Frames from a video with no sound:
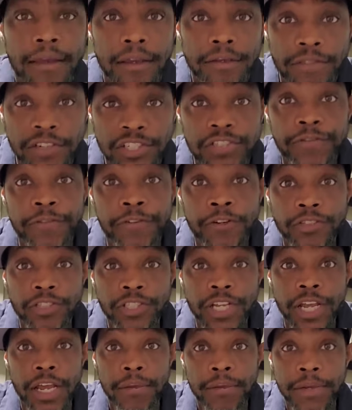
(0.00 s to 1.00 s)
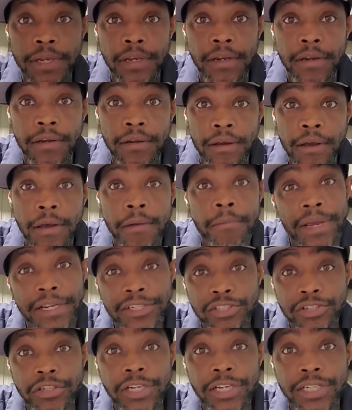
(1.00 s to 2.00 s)
If it's your first time here, make
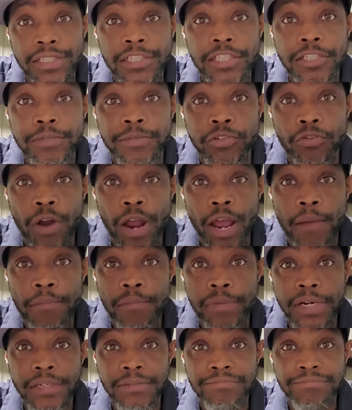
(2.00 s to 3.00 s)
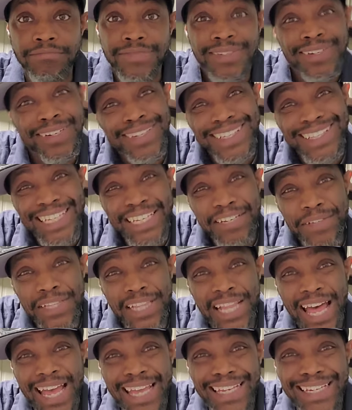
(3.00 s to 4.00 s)
sure you hit the subscribe button leave a
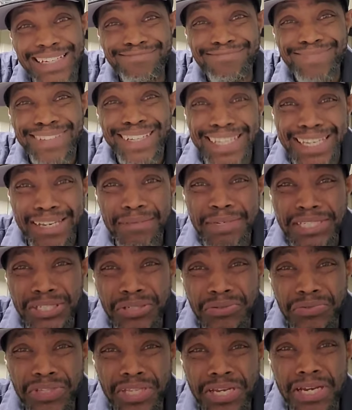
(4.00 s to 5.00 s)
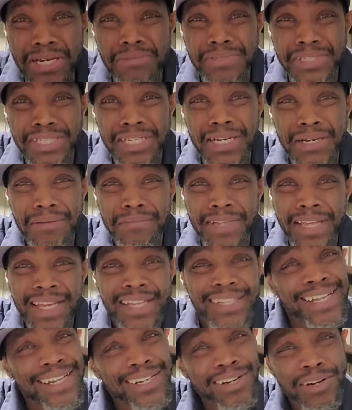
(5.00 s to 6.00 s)
like, give me two thumbs up.
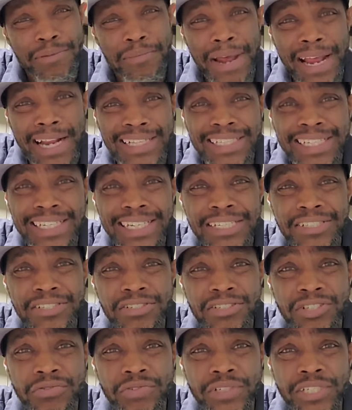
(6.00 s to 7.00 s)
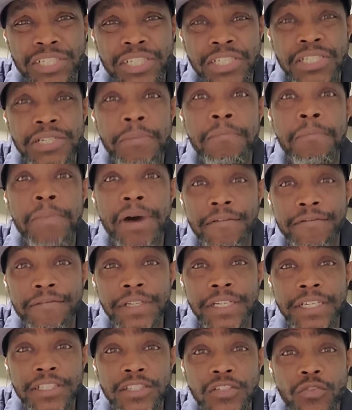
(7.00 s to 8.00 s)
That automatically enters you into the
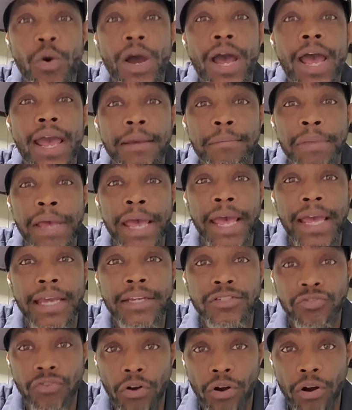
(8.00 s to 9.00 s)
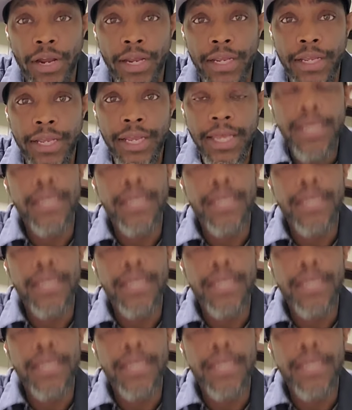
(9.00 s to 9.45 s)
monthly swag bag drawing.